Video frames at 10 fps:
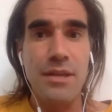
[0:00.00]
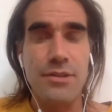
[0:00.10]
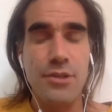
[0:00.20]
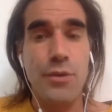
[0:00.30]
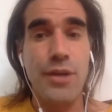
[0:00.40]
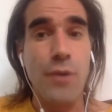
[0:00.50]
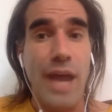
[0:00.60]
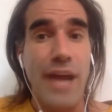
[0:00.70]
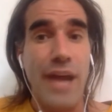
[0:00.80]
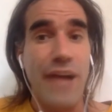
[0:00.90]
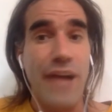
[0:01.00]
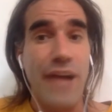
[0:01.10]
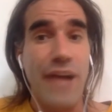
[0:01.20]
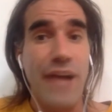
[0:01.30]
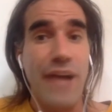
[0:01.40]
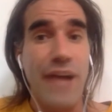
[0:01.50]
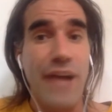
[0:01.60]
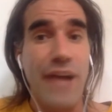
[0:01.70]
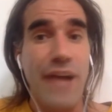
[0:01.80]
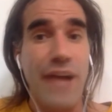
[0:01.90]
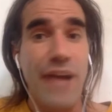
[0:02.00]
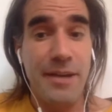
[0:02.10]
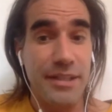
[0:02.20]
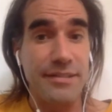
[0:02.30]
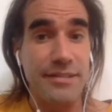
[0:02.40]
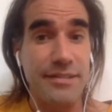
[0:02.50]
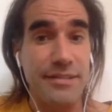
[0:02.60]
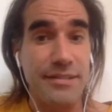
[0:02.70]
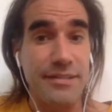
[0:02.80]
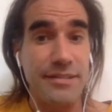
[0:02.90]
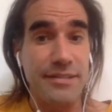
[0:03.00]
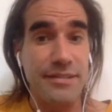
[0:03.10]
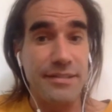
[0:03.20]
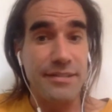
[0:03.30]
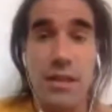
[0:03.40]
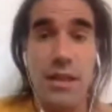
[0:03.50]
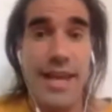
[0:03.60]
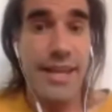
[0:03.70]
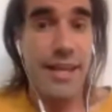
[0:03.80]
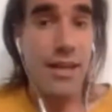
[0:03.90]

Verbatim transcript: to require you to be complicit in extractive processes